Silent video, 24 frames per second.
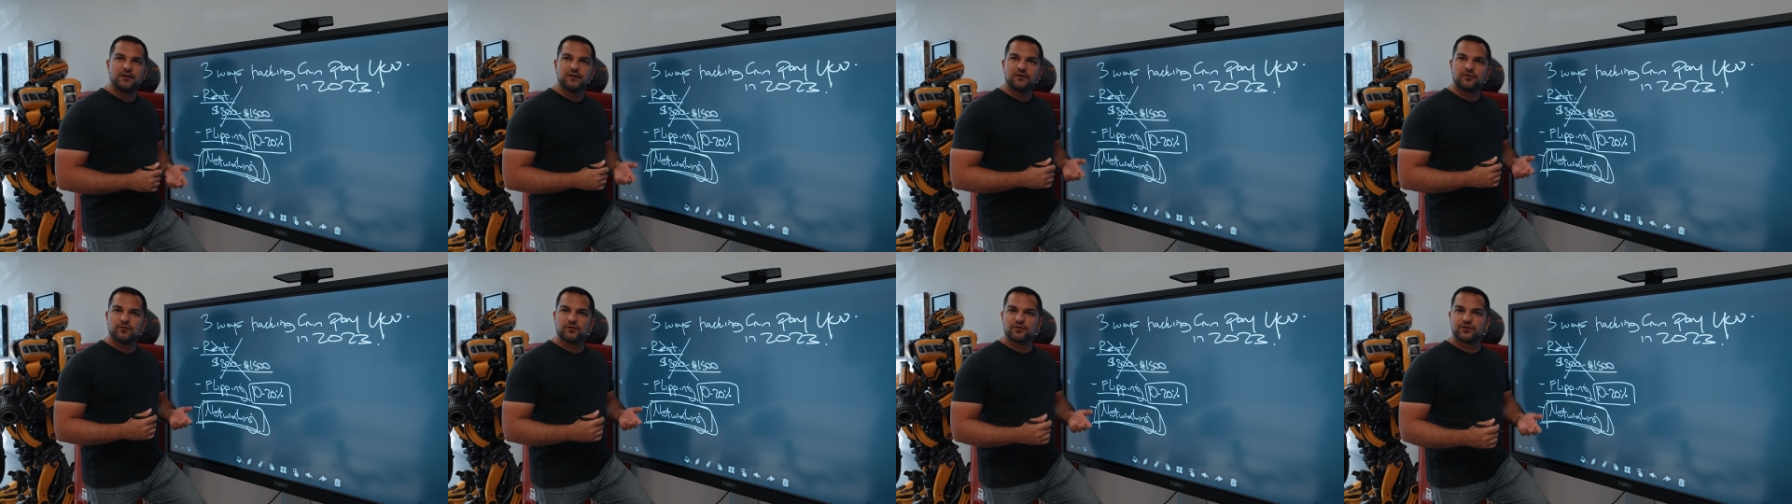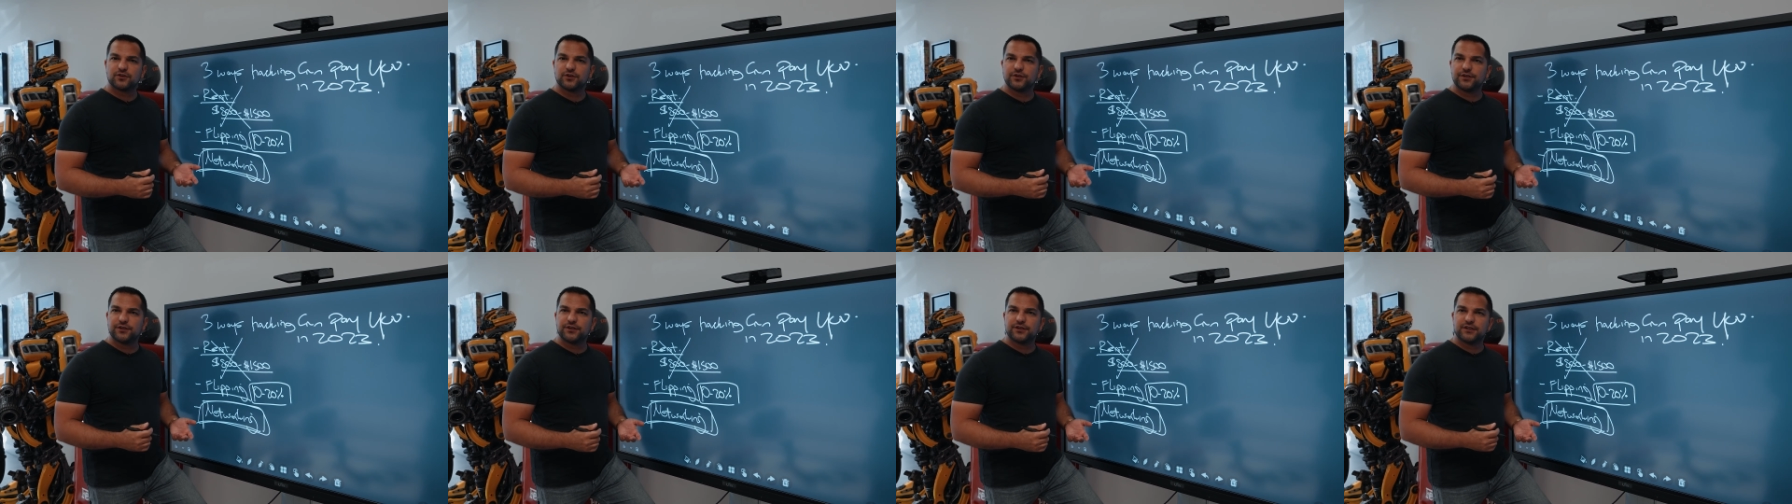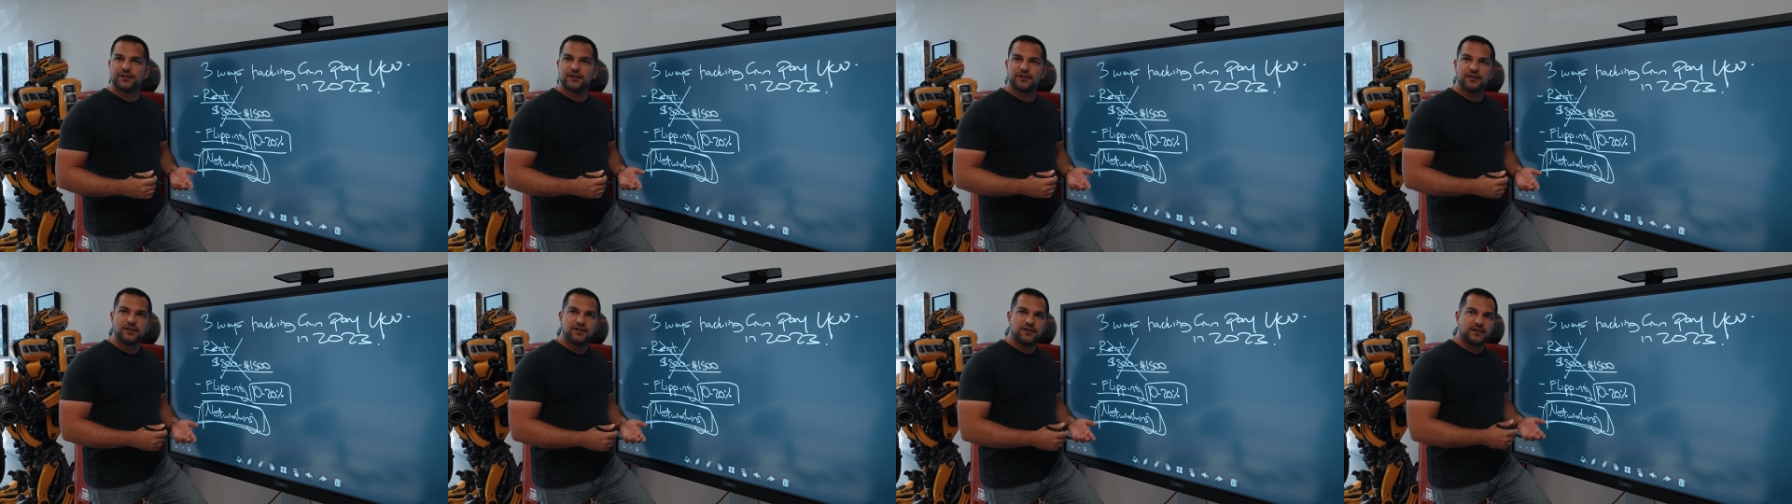or
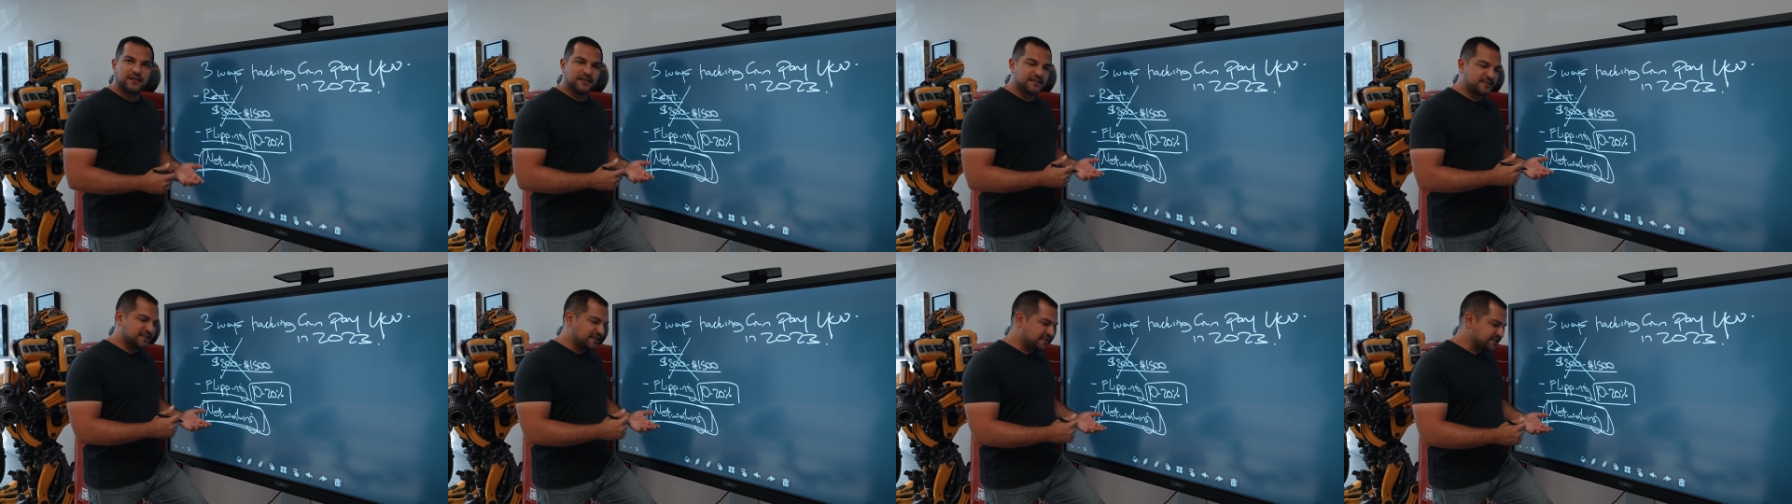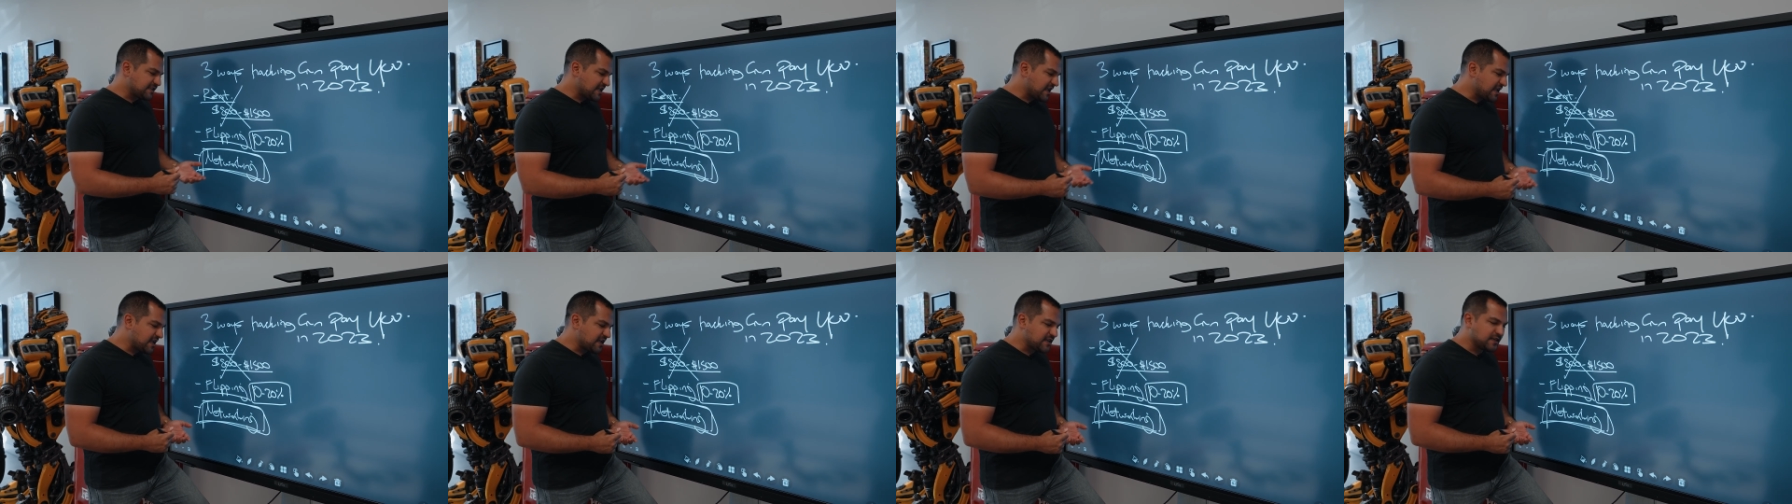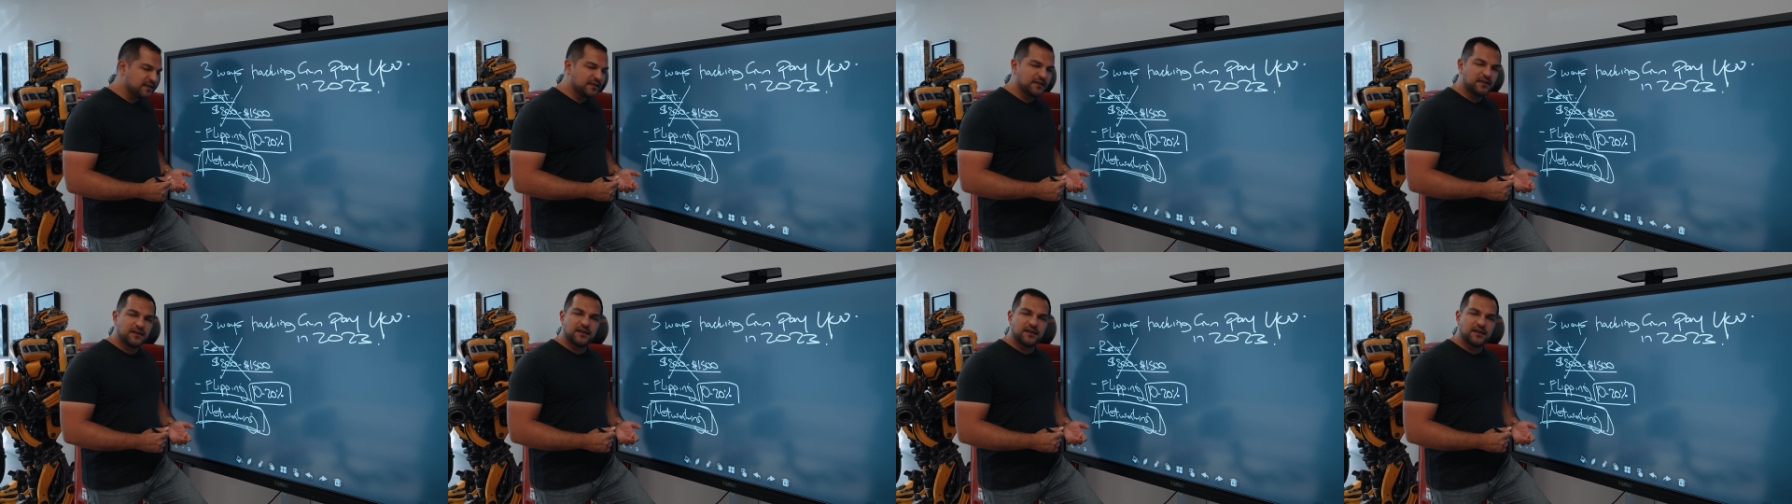Toyota and says, hey,